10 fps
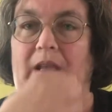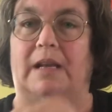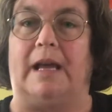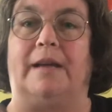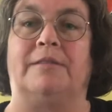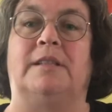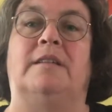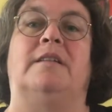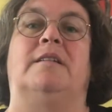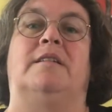Now,
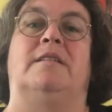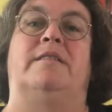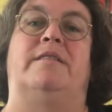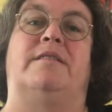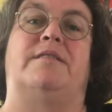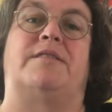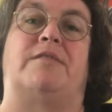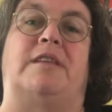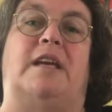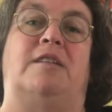
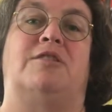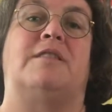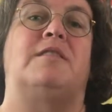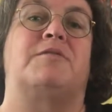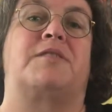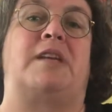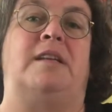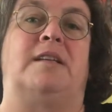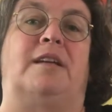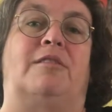so the energy that you're
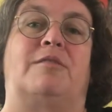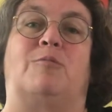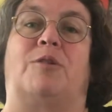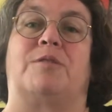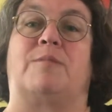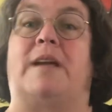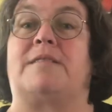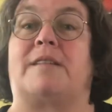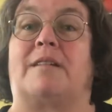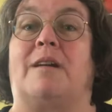sending along the wand, where
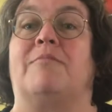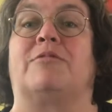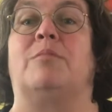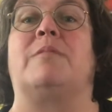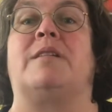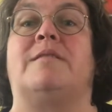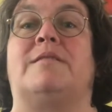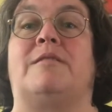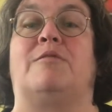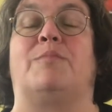does that come from?
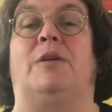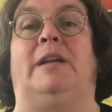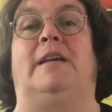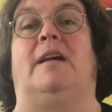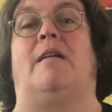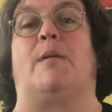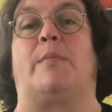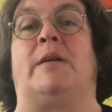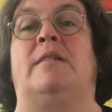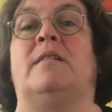So you're pulling it
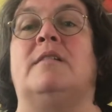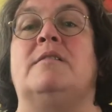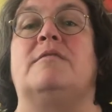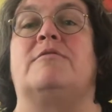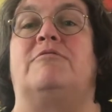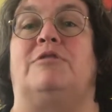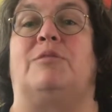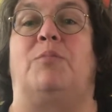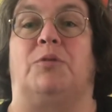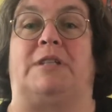up through
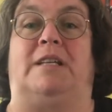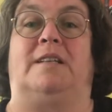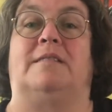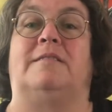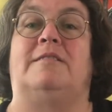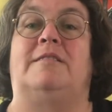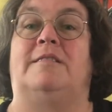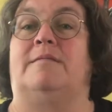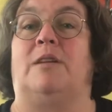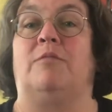your body,
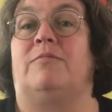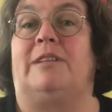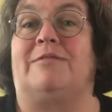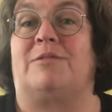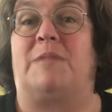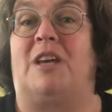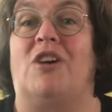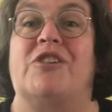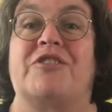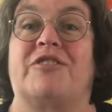hopefully from the
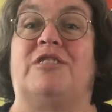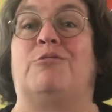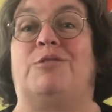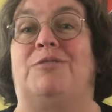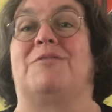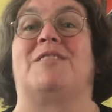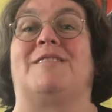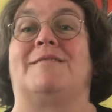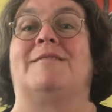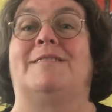earth, and not
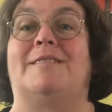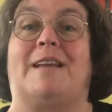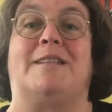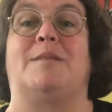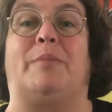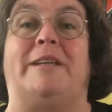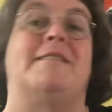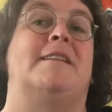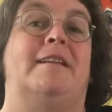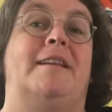using and
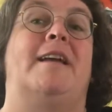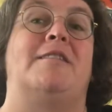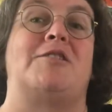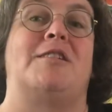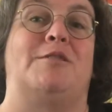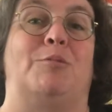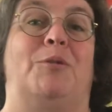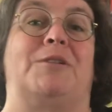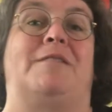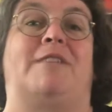depleting the energy in your
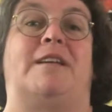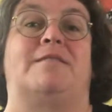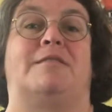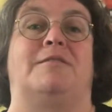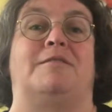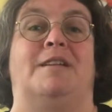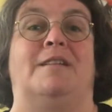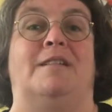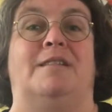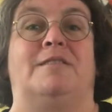body, right? So
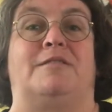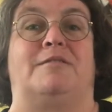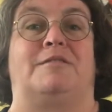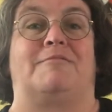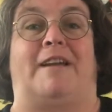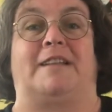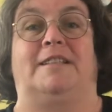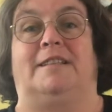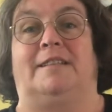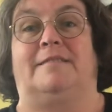you're
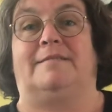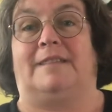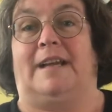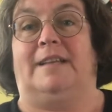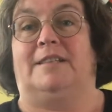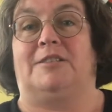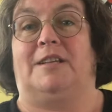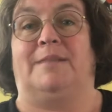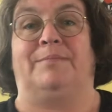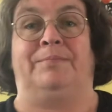directing that energy.